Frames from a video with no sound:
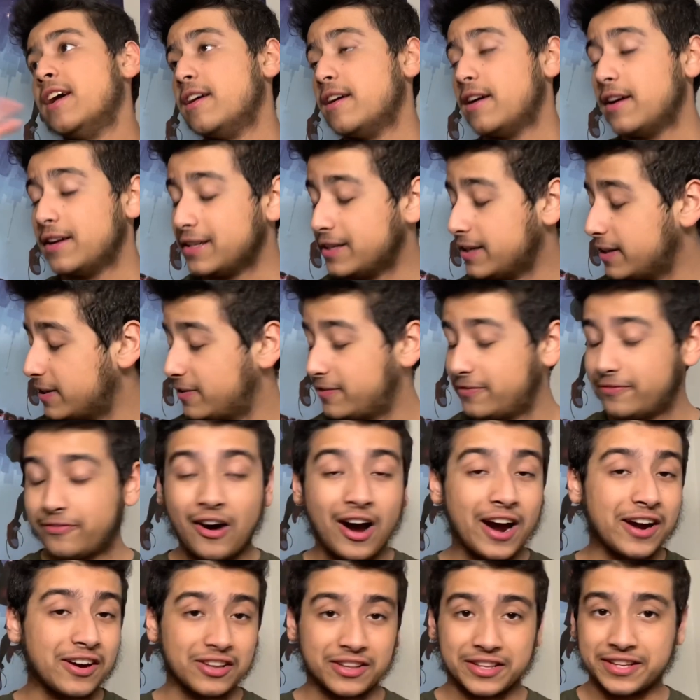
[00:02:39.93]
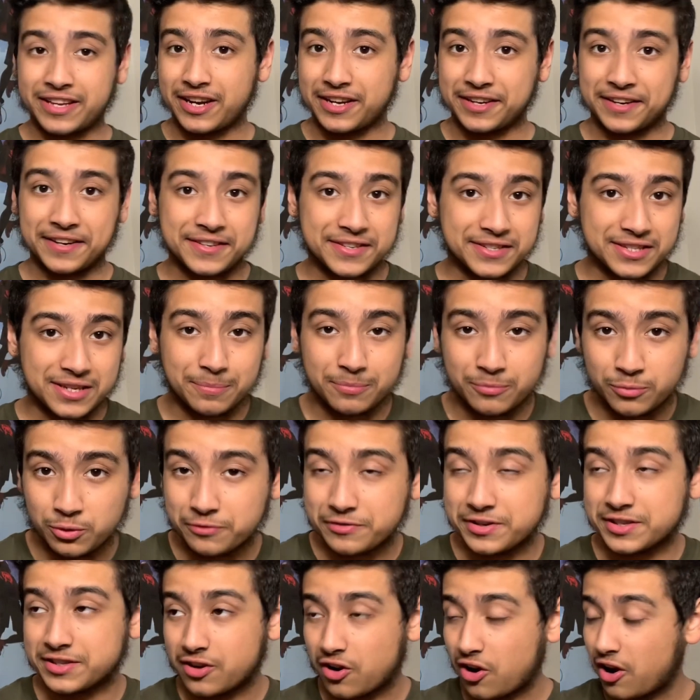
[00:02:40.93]
Finally getting into some
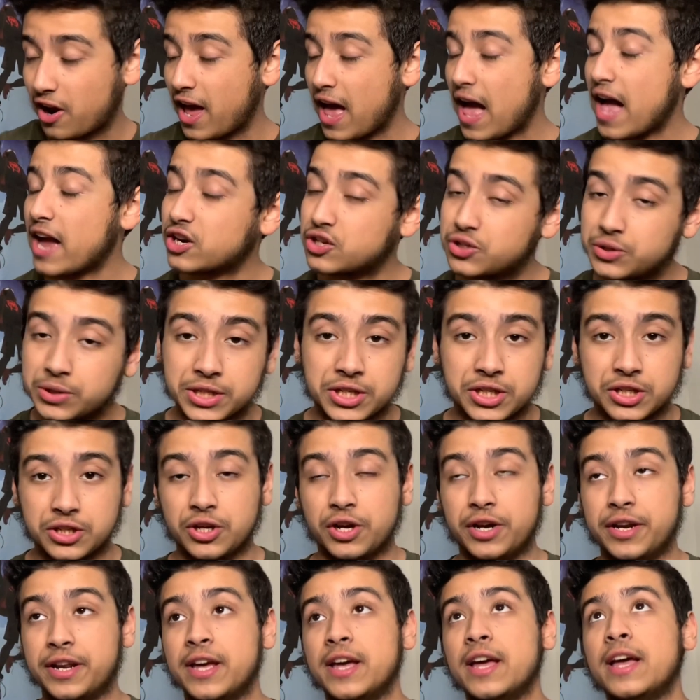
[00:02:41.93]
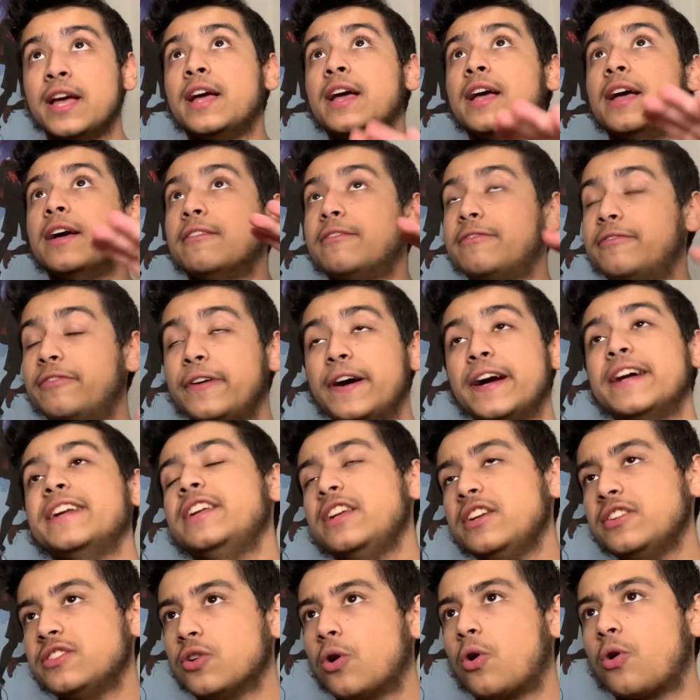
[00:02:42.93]
movies that are actually good.
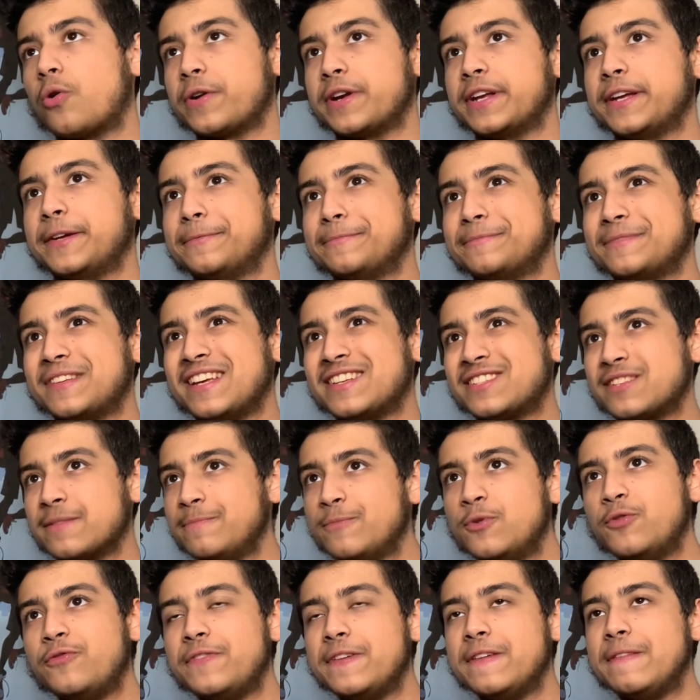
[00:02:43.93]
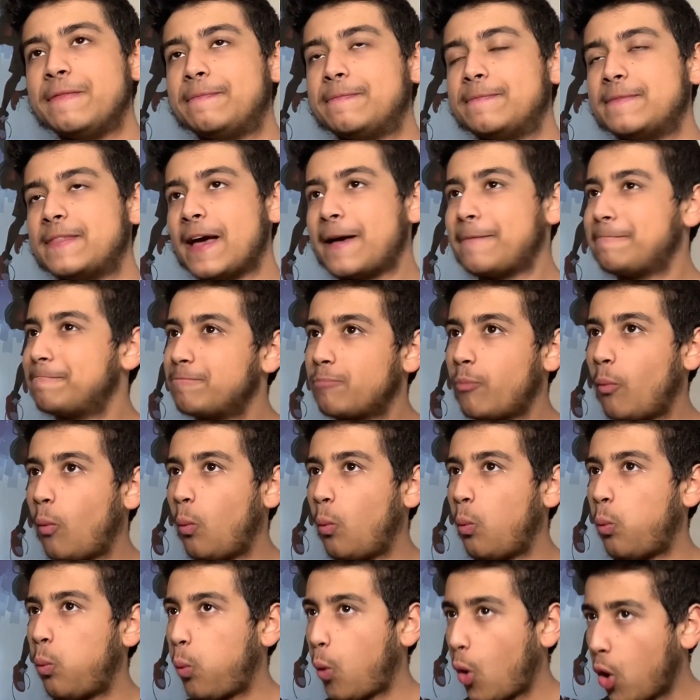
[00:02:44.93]
Finding Dory is a movie that
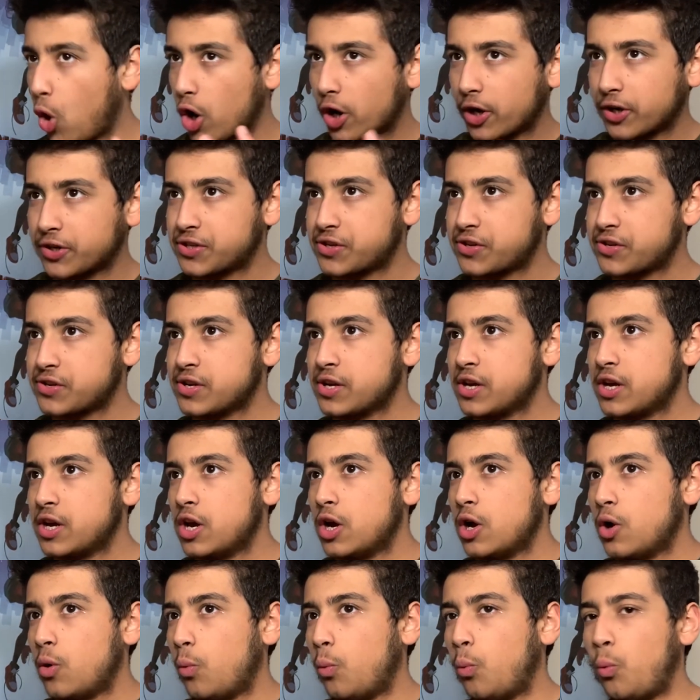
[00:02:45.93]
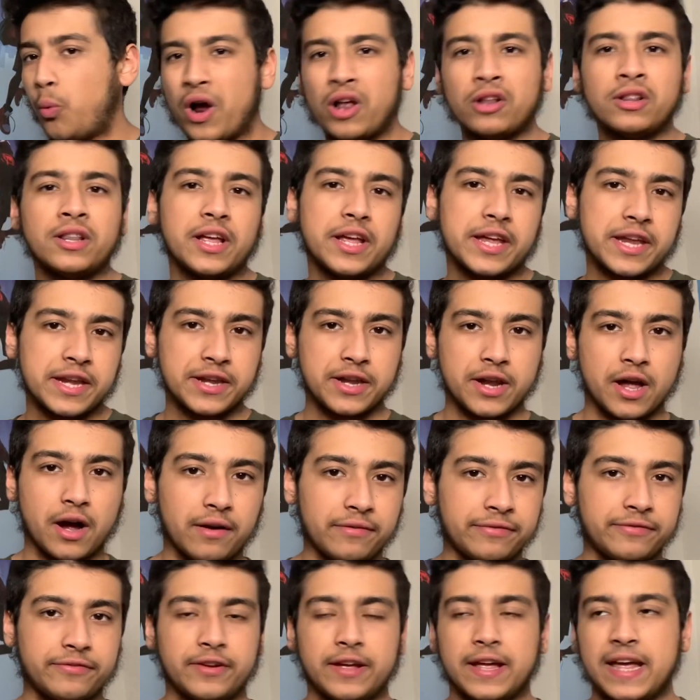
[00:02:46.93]
works well
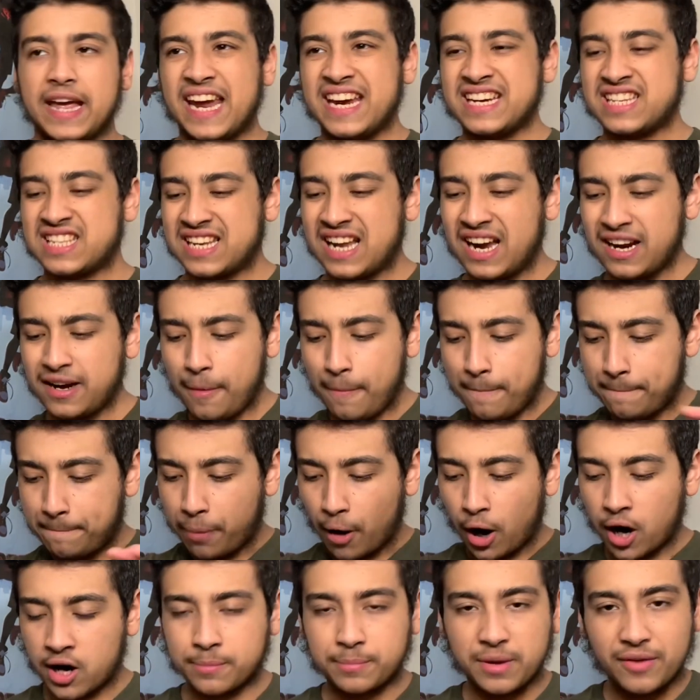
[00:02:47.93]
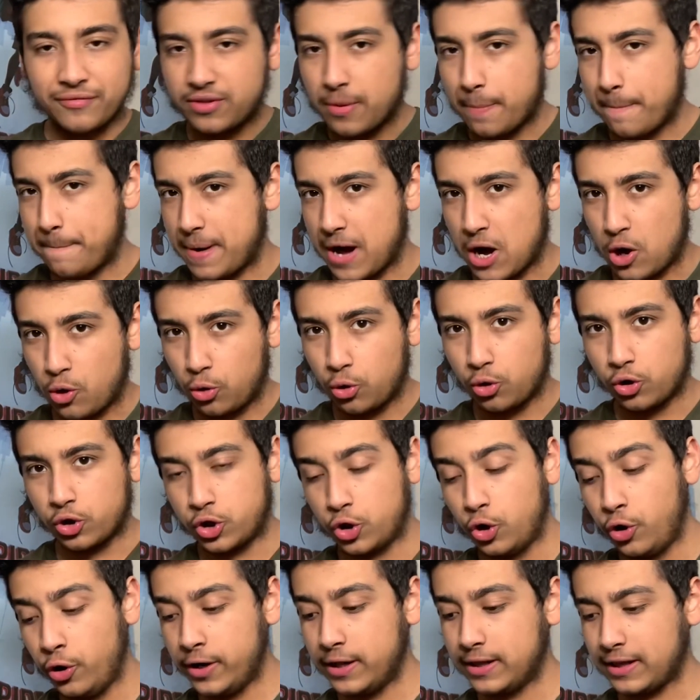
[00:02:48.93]
enough. It's kind of bottom of the barrel
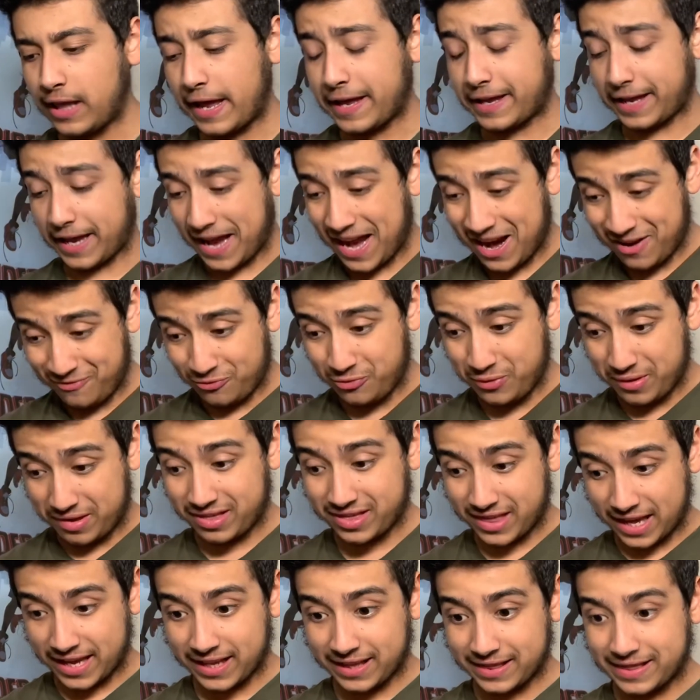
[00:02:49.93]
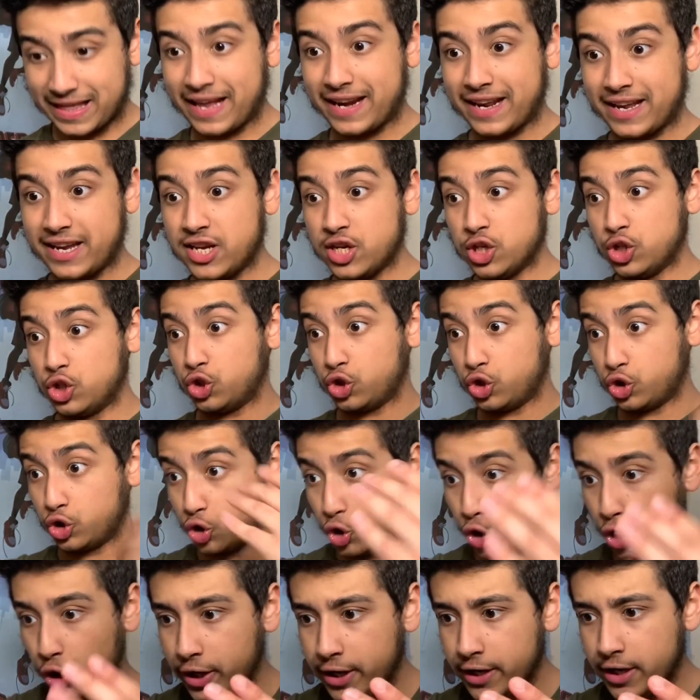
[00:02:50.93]
good. Like, everything that is
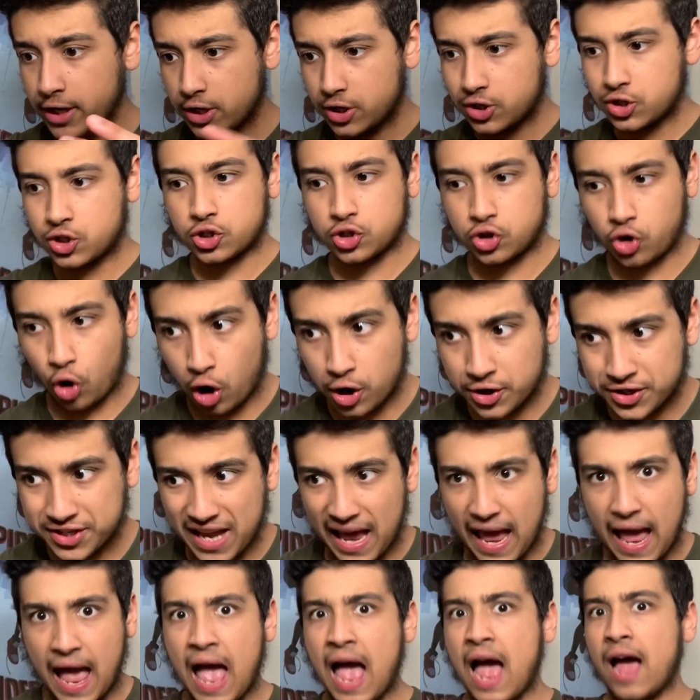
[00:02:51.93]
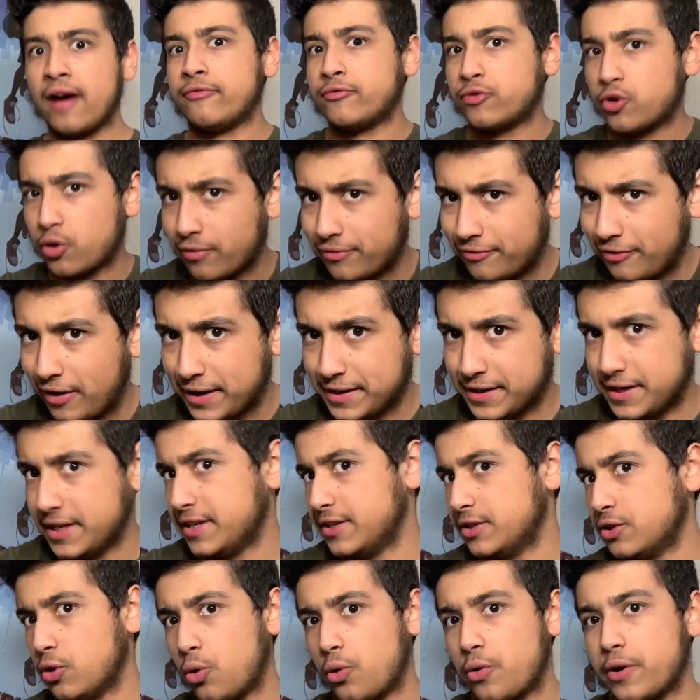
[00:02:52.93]
good starts after Finding
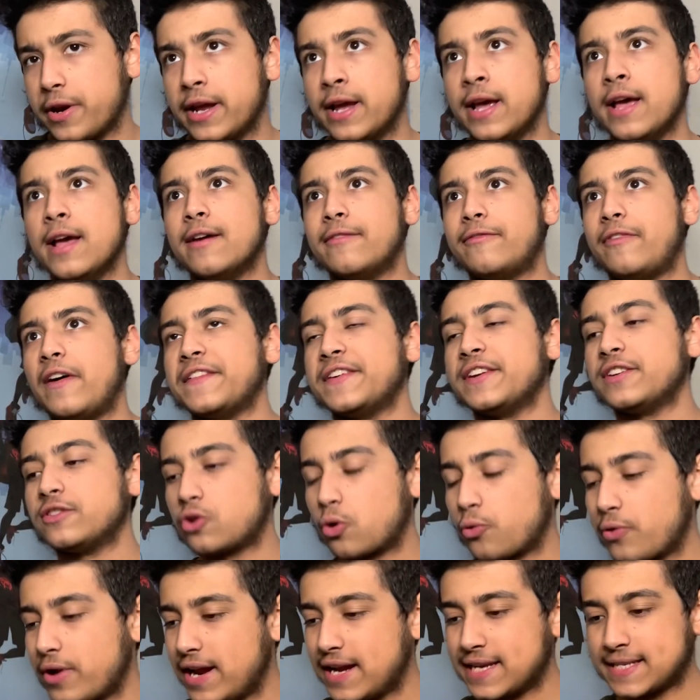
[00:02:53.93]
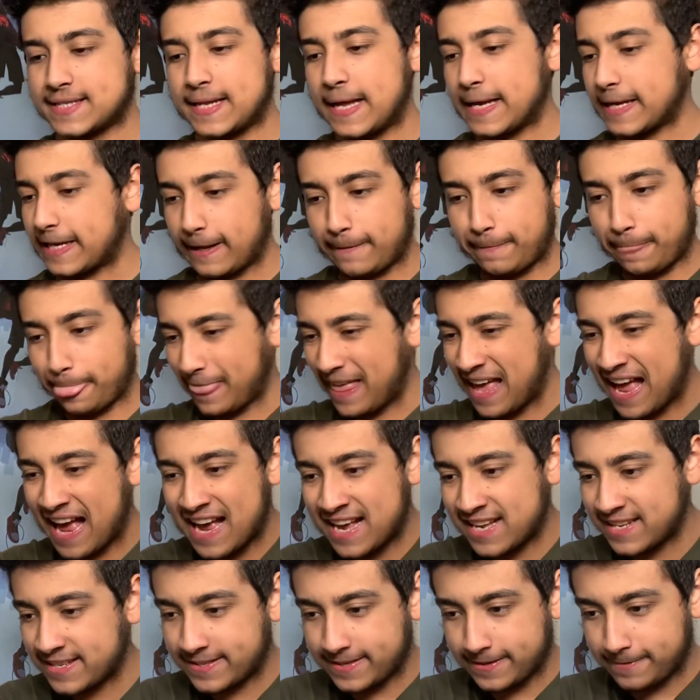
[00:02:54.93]
Dory. Finding Dory is like
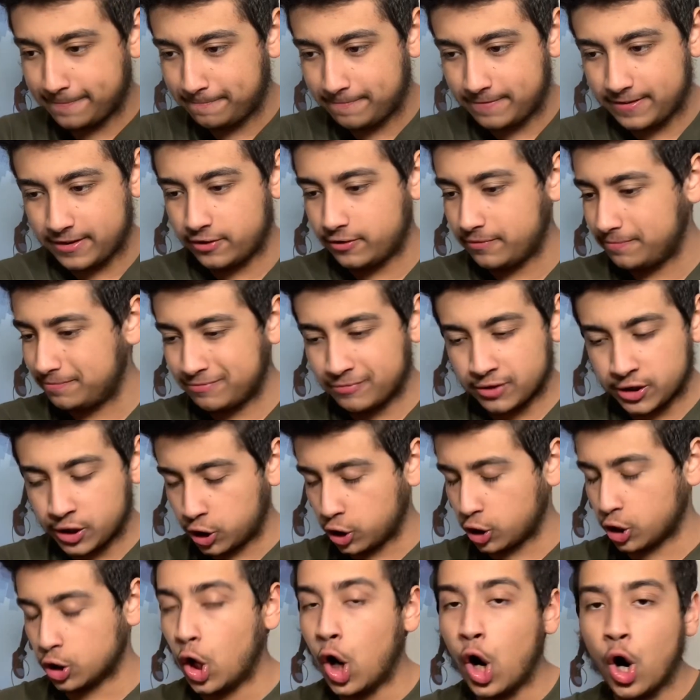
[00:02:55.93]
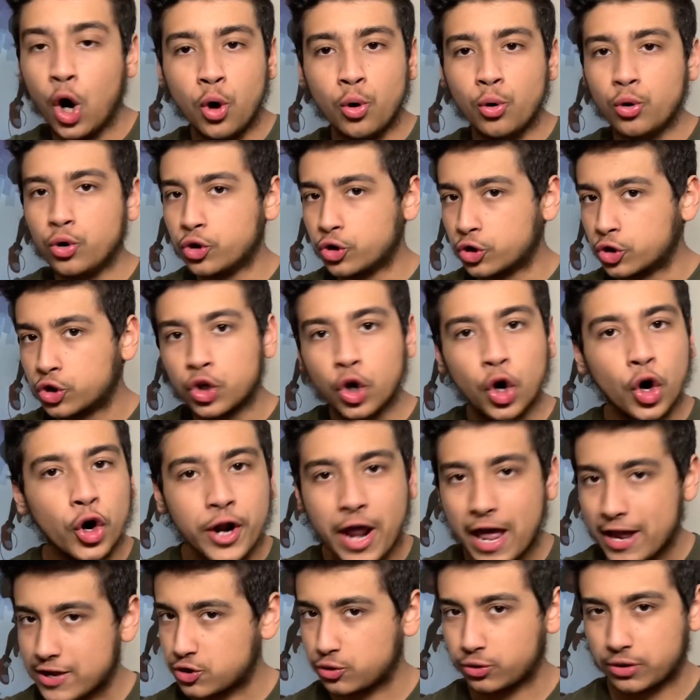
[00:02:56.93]
as low good
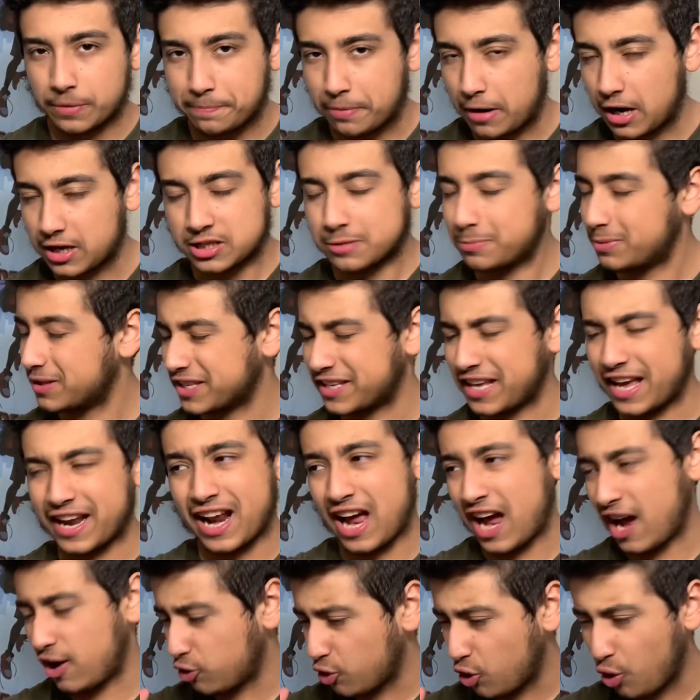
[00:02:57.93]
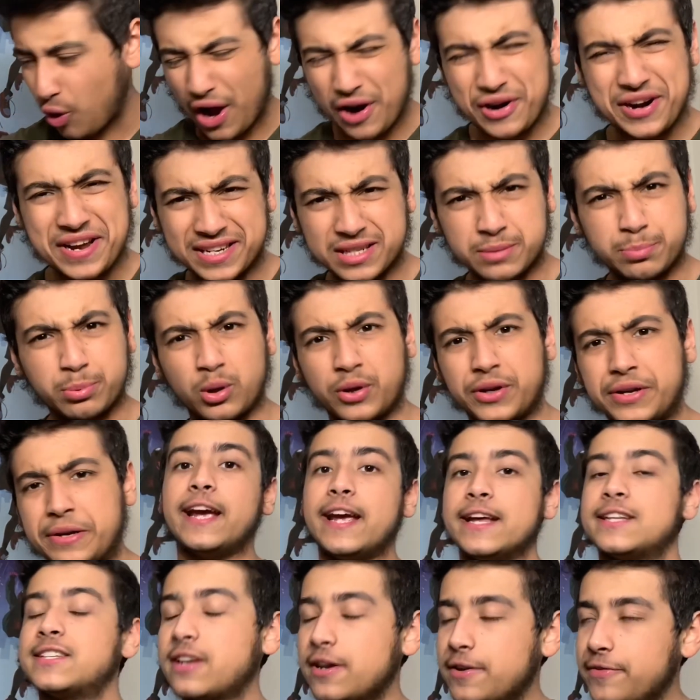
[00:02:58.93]
as you can possibly get. I don't know how to explain it.
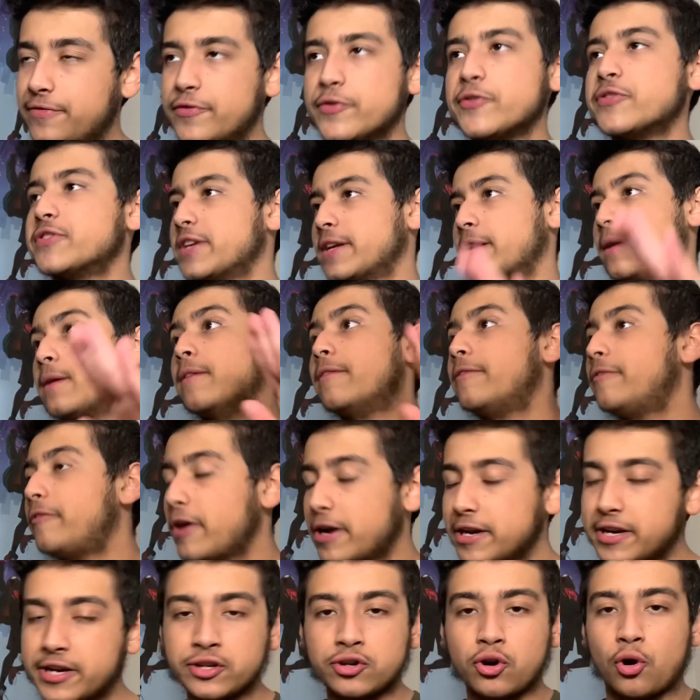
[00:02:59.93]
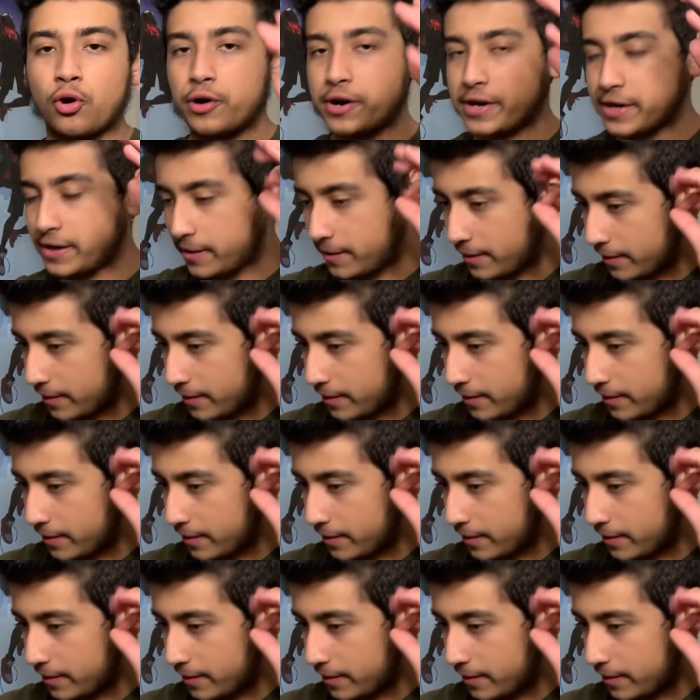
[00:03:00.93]
It's confusing. Finding Dory,